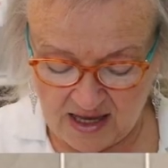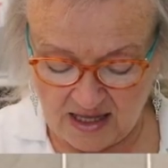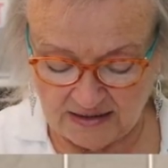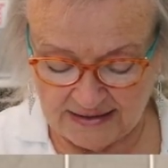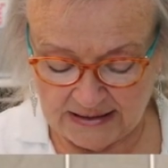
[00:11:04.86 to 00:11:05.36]
a
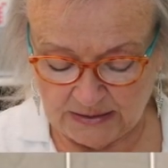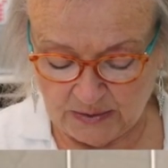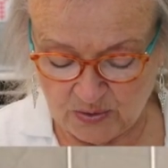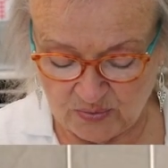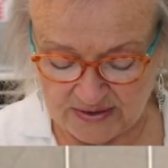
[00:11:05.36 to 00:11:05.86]
little
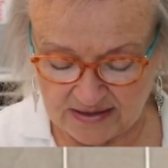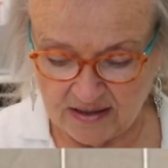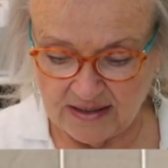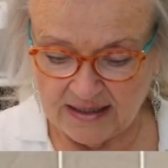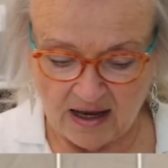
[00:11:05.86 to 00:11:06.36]
loose
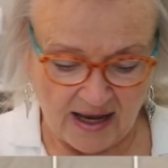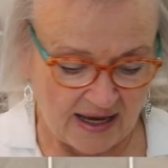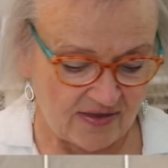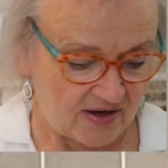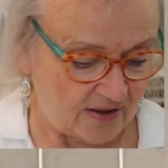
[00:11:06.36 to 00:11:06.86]

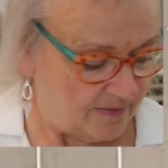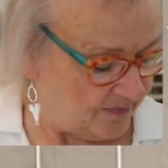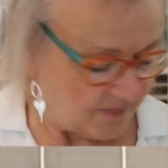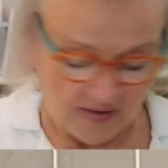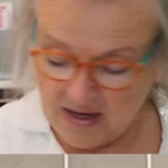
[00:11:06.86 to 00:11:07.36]
either.
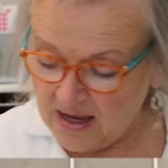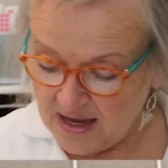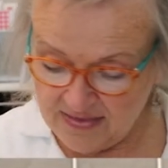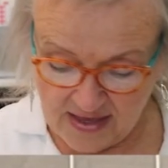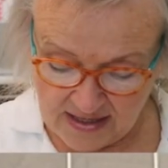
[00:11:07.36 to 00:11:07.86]

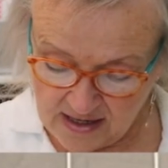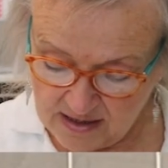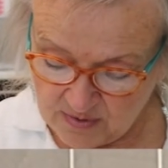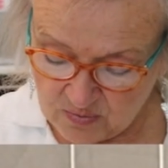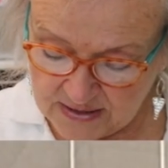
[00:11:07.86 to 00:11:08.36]
And then
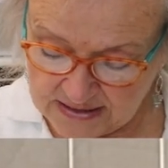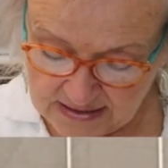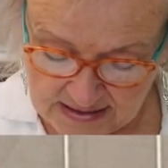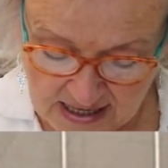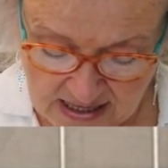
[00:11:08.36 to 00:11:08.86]
I'm going to
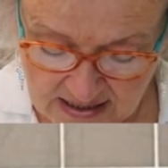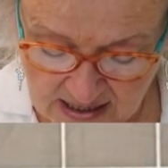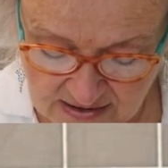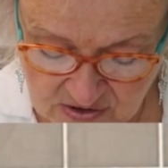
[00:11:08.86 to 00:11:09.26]
take and